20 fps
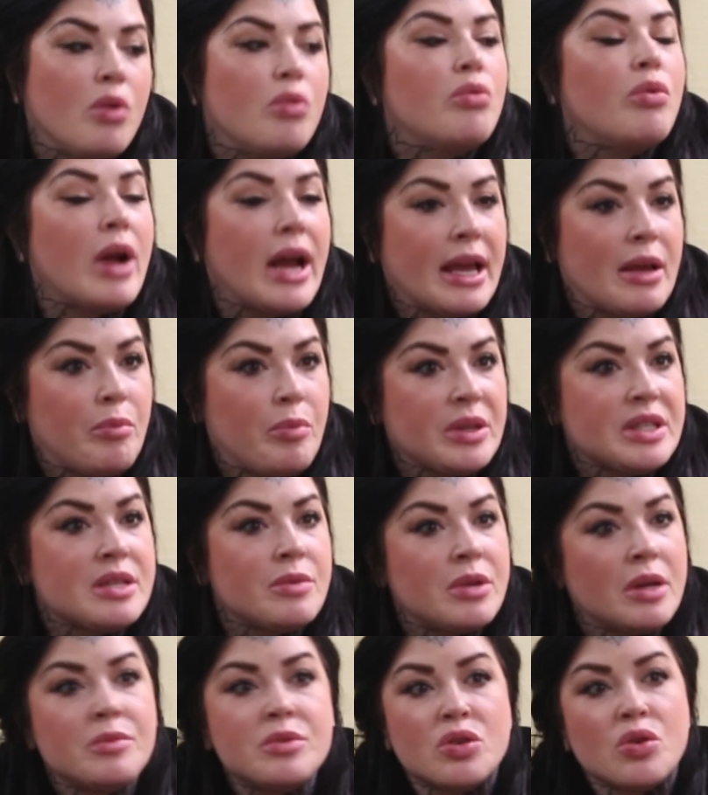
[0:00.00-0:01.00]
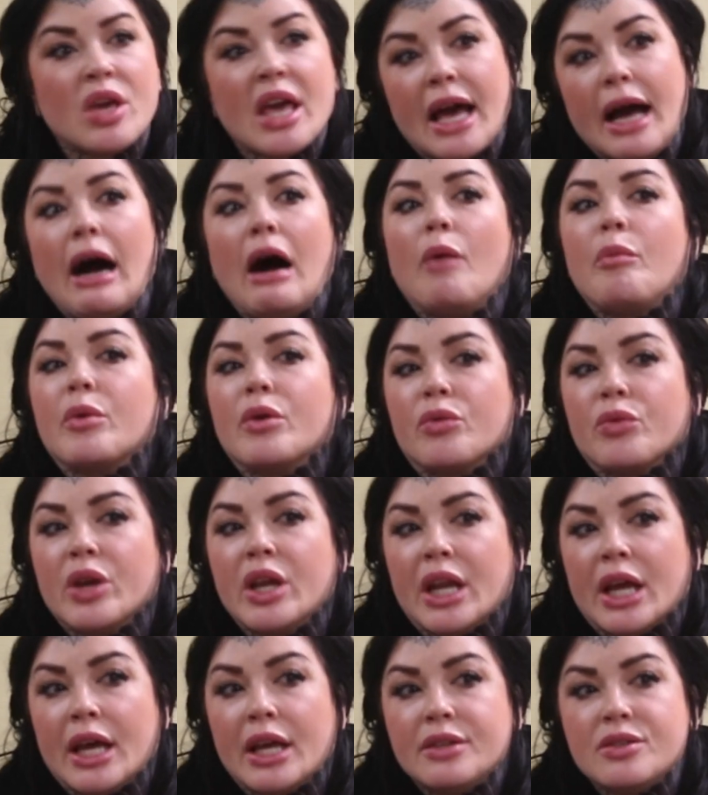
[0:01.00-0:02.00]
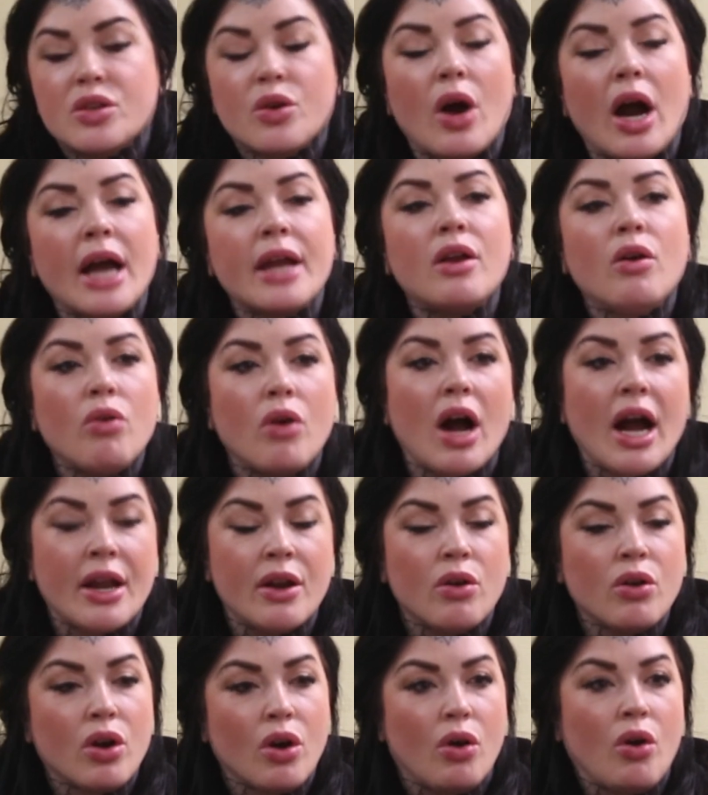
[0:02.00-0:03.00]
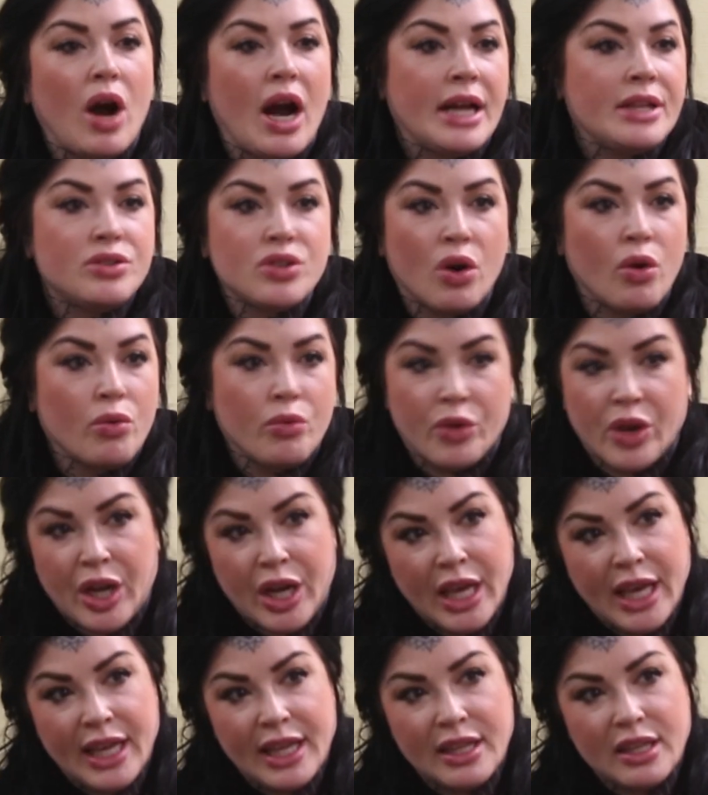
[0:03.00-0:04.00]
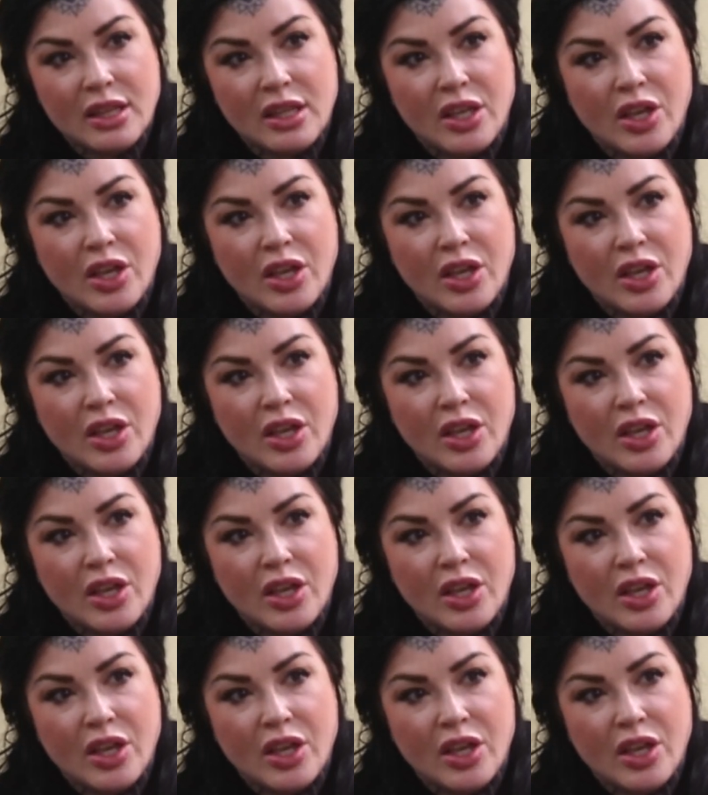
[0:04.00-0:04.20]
Right, but sometimes you can't help but read it. So I don't read it.